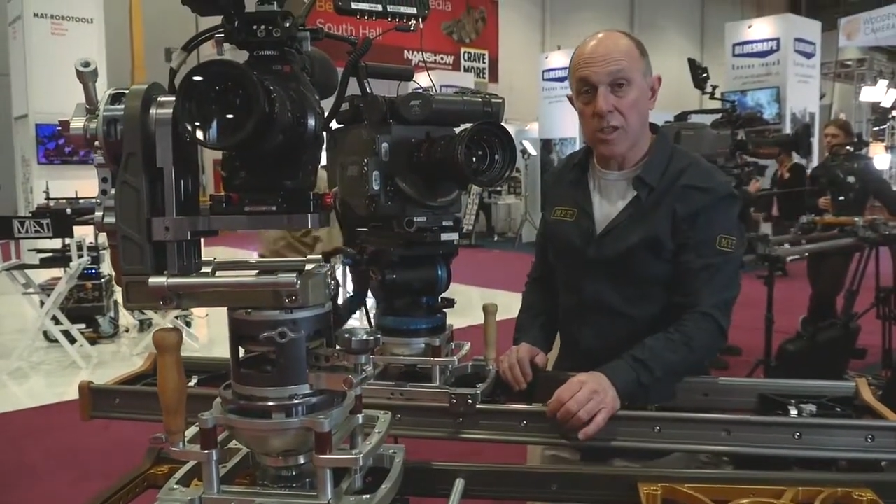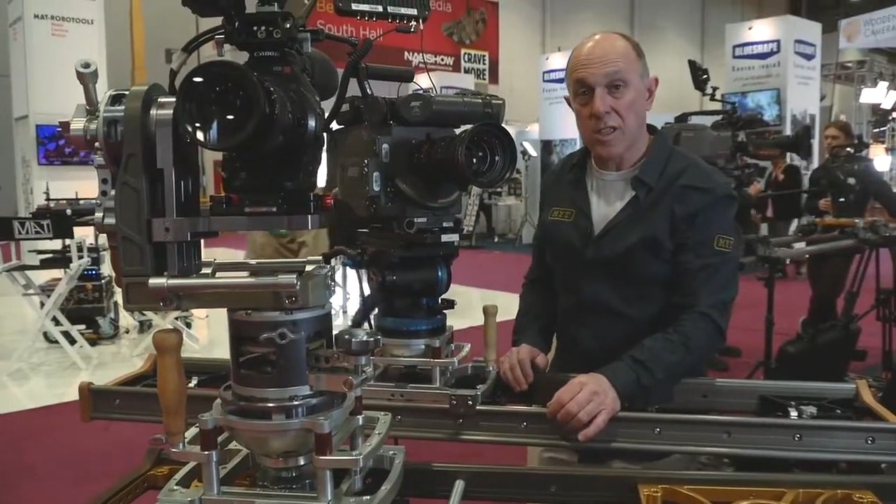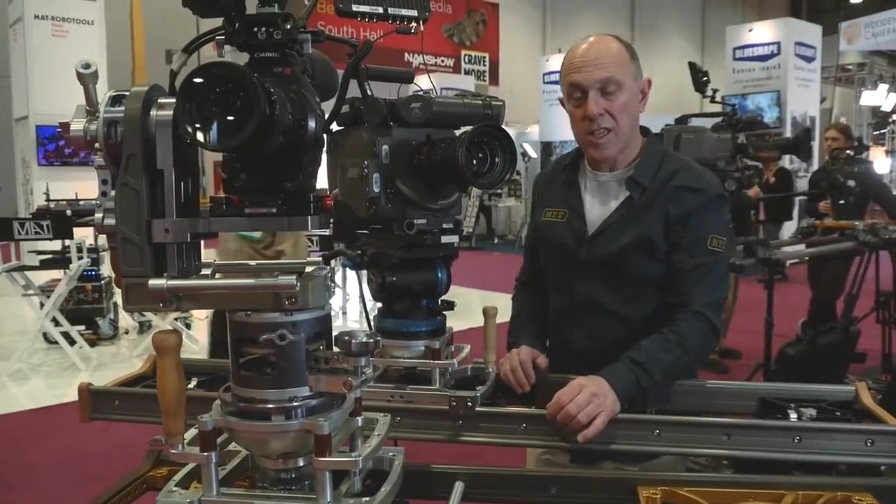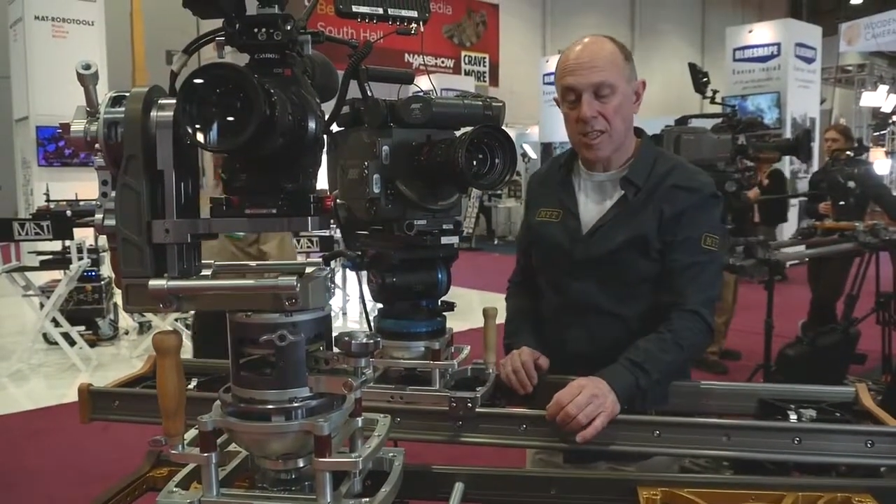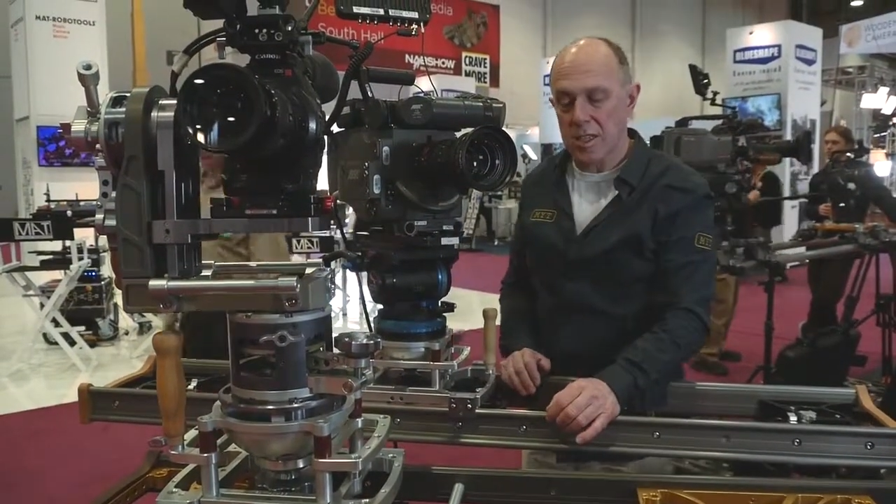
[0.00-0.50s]

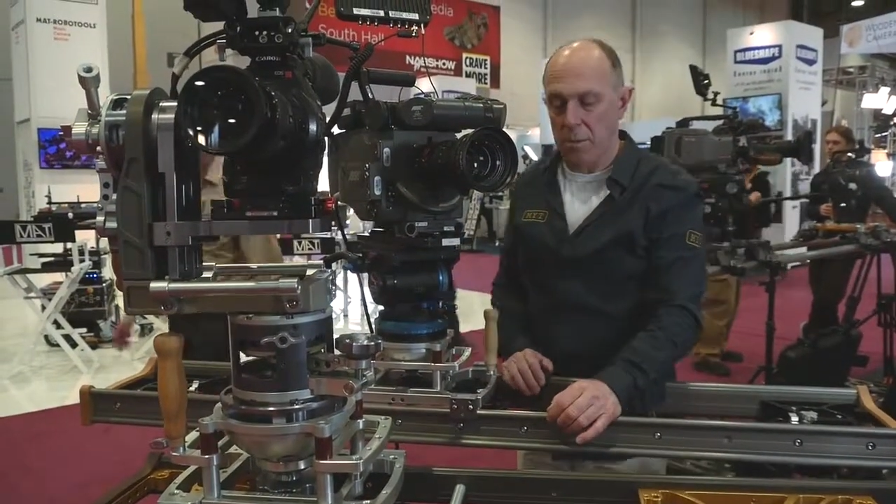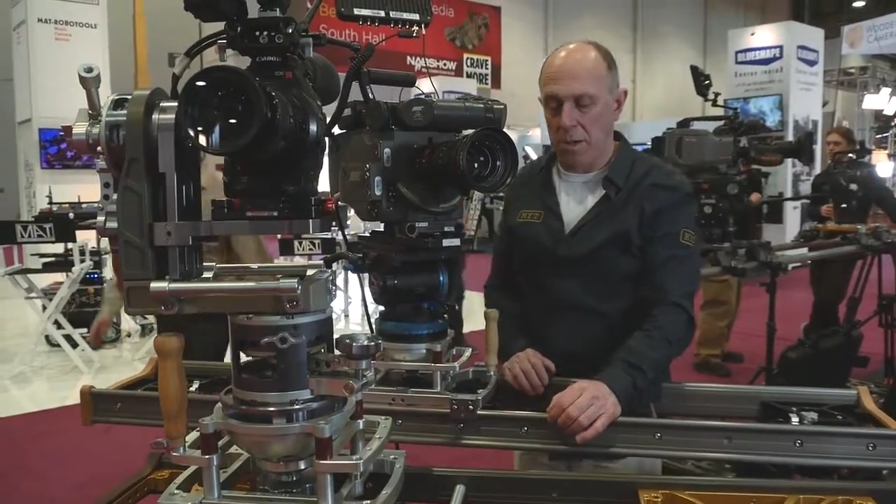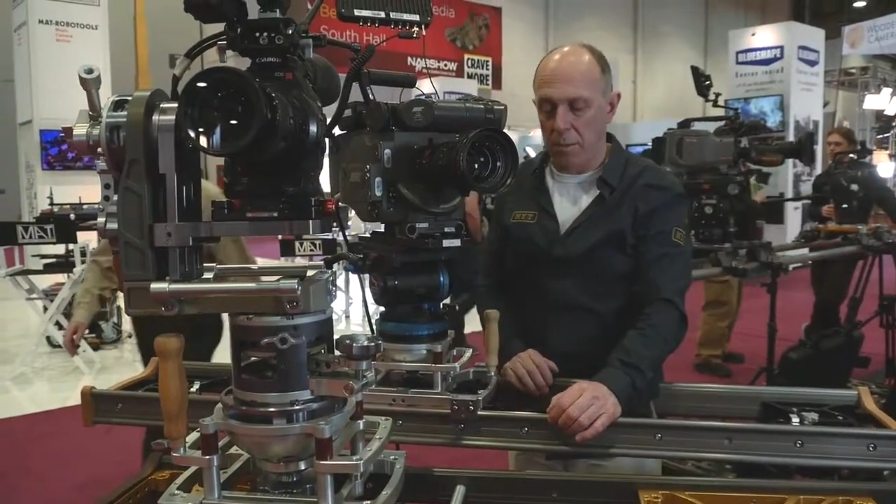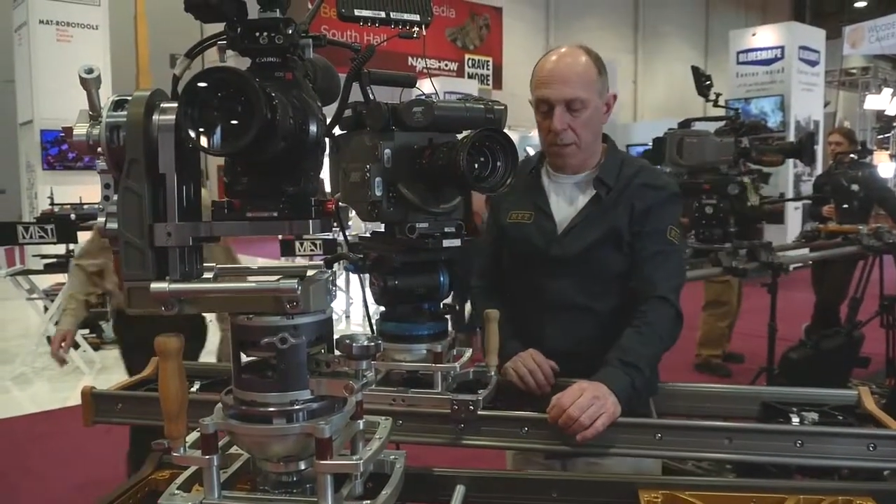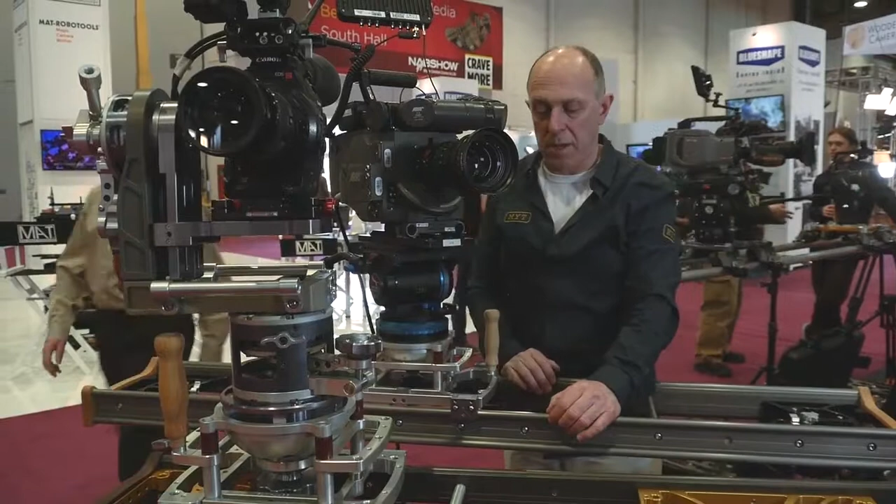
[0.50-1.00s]

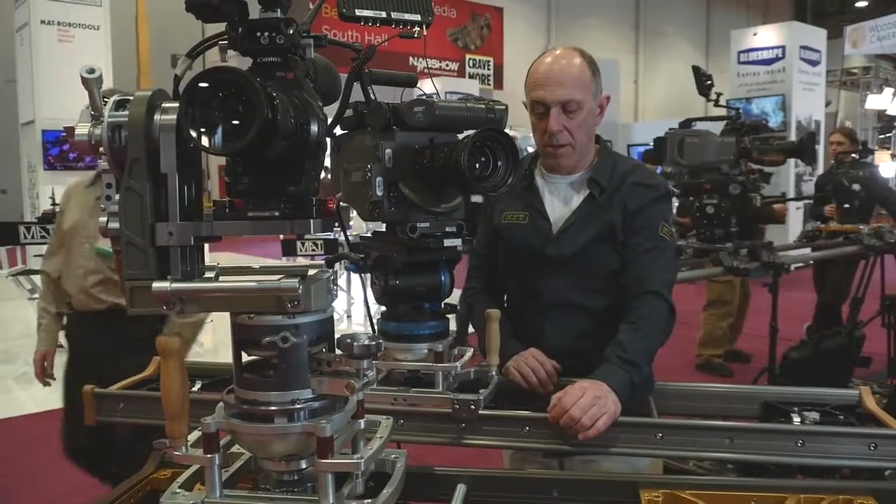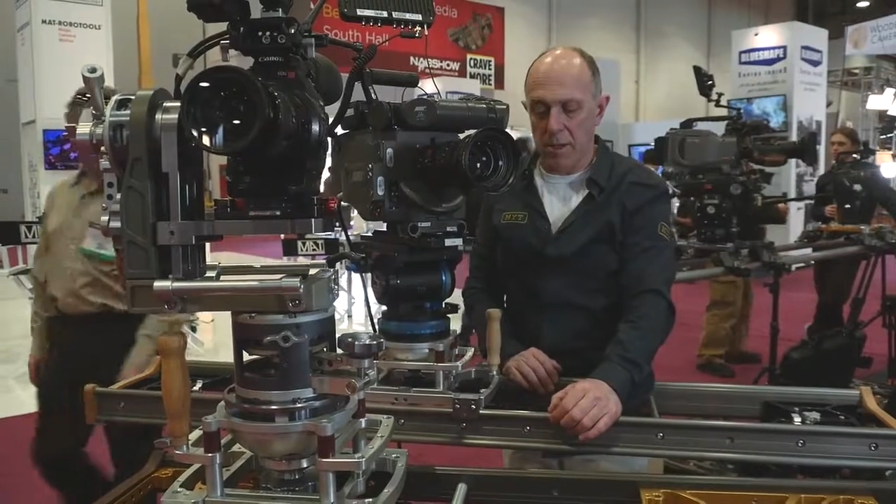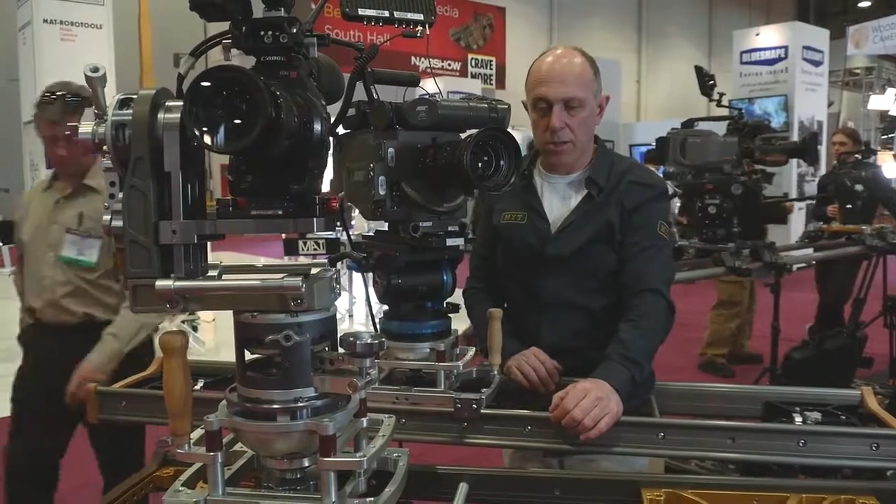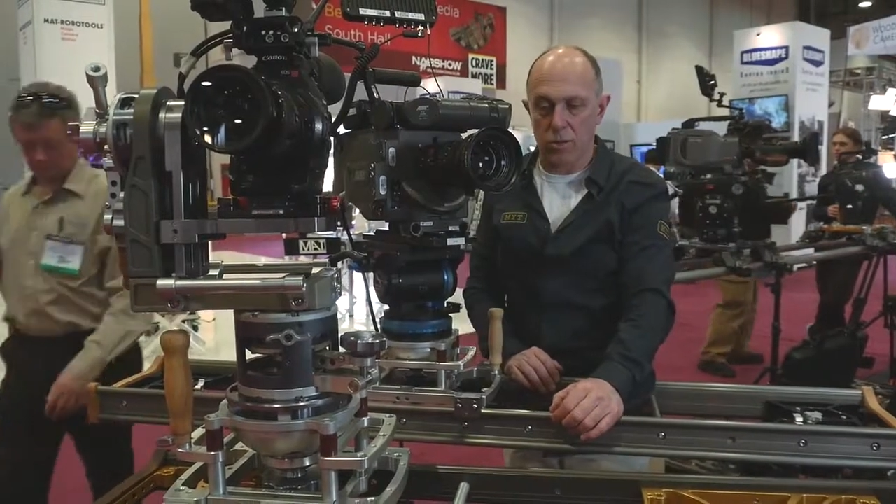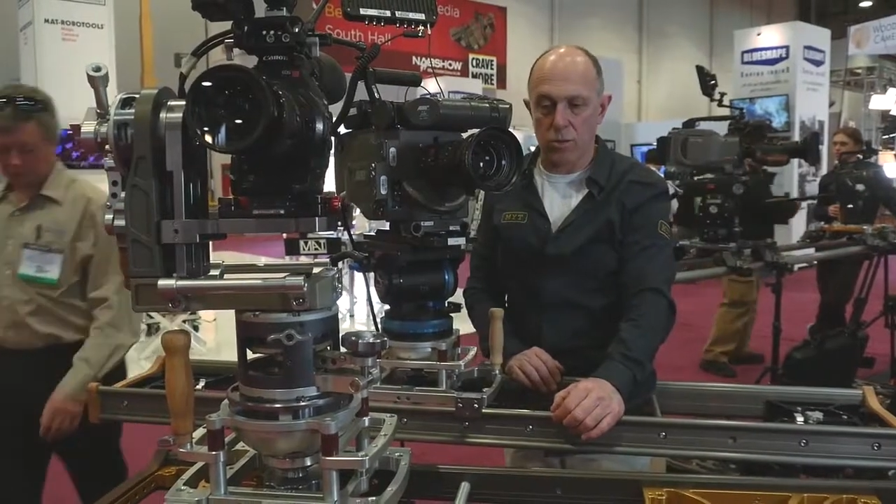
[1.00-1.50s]
16mm
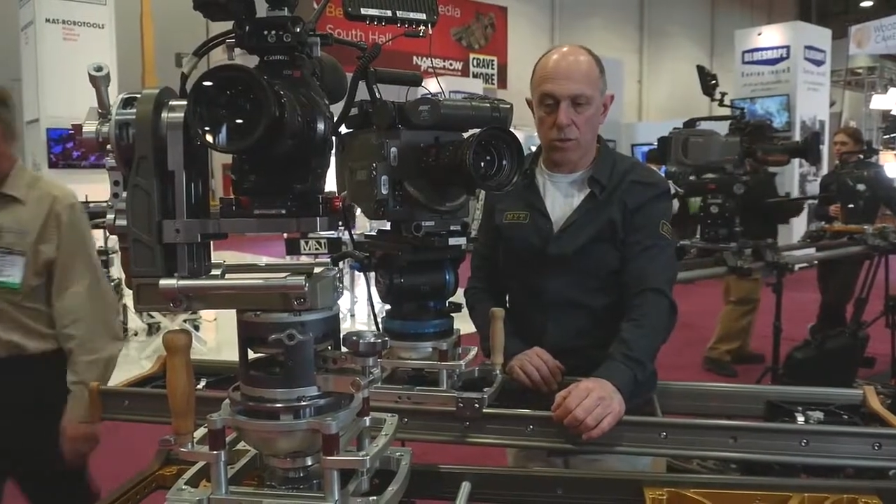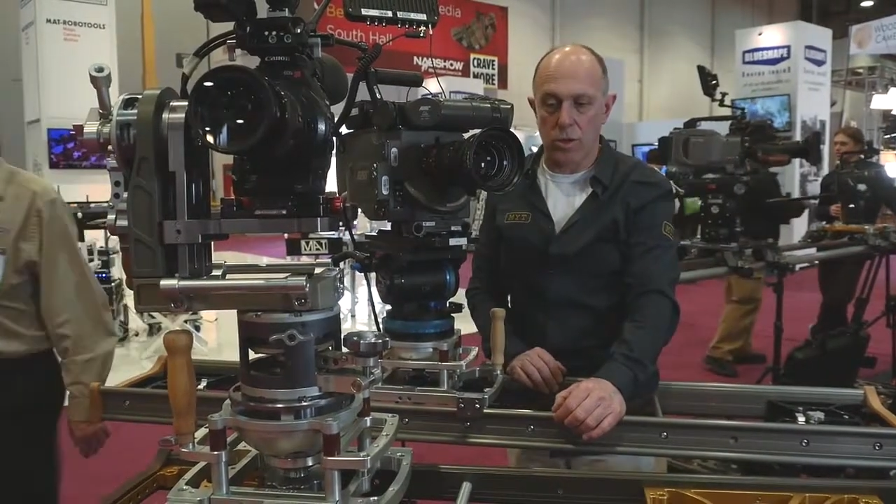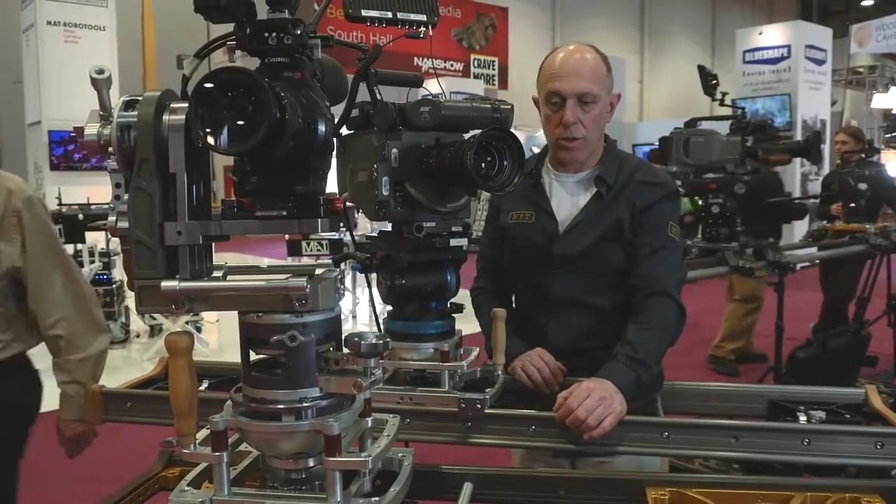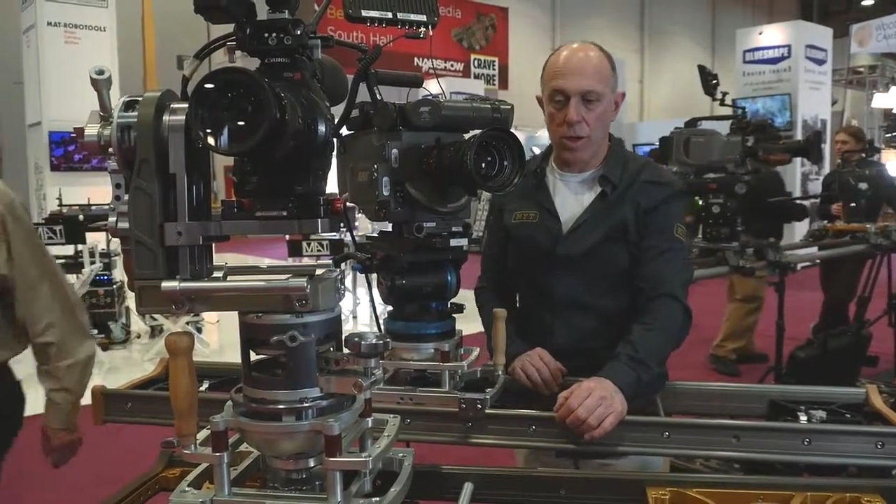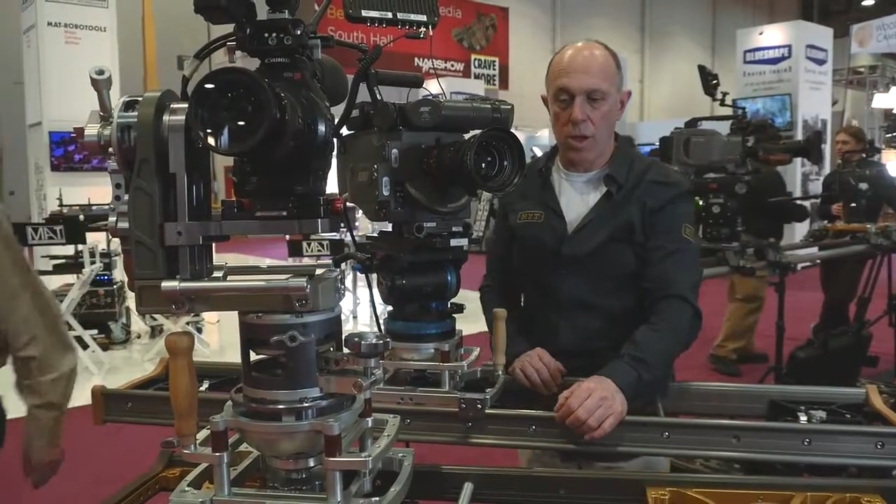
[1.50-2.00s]
extrusion.